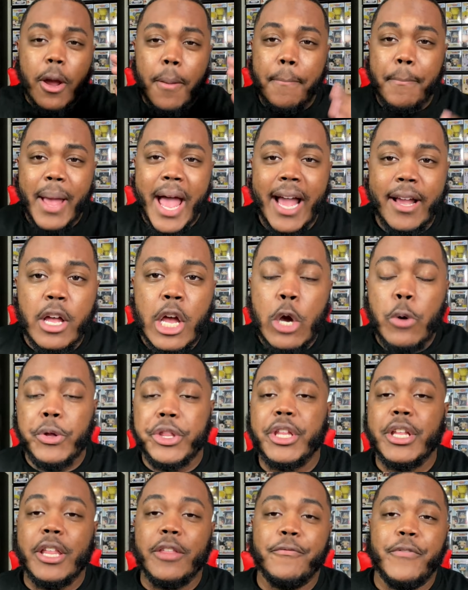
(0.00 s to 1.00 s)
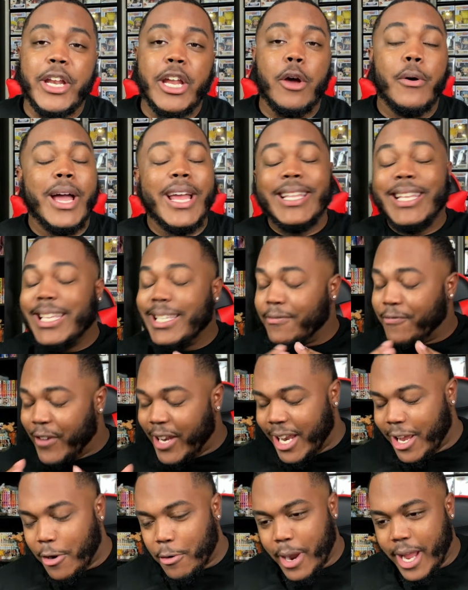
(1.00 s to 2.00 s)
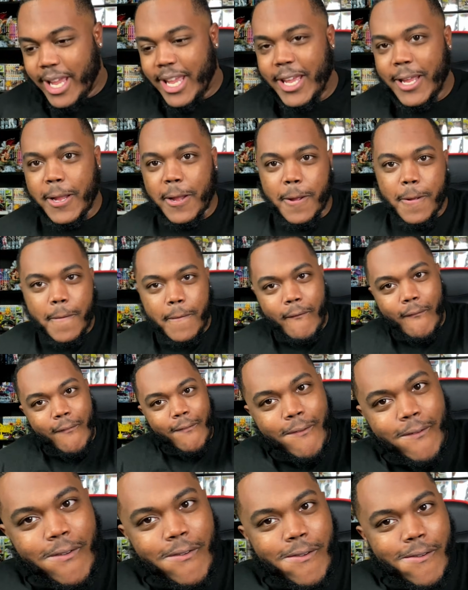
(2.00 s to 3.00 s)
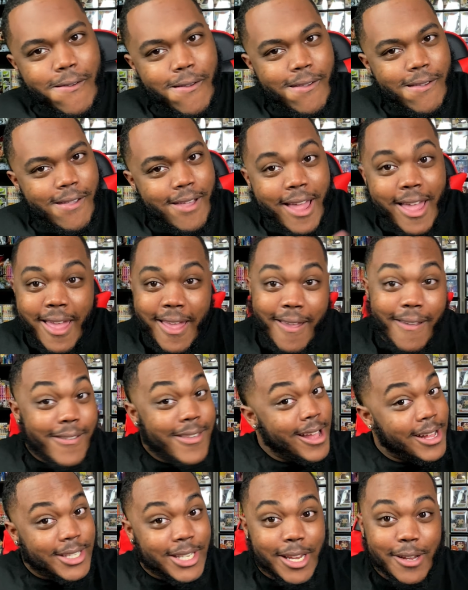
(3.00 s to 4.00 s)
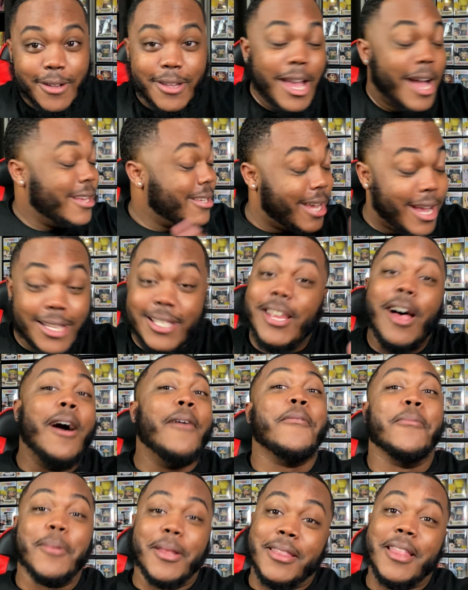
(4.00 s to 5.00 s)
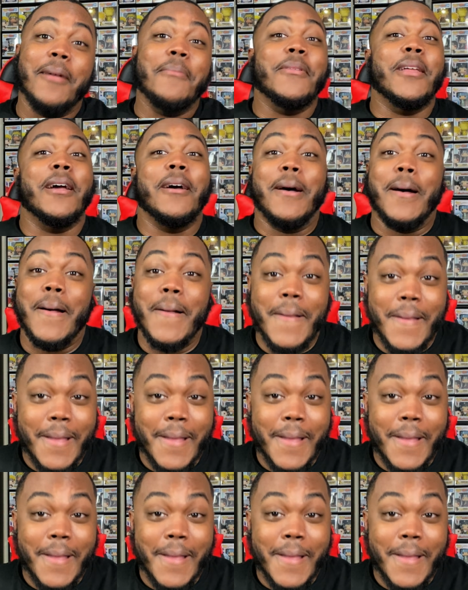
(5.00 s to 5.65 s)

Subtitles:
are back with another video. And this video right here, y'all saw it from the thumbnail.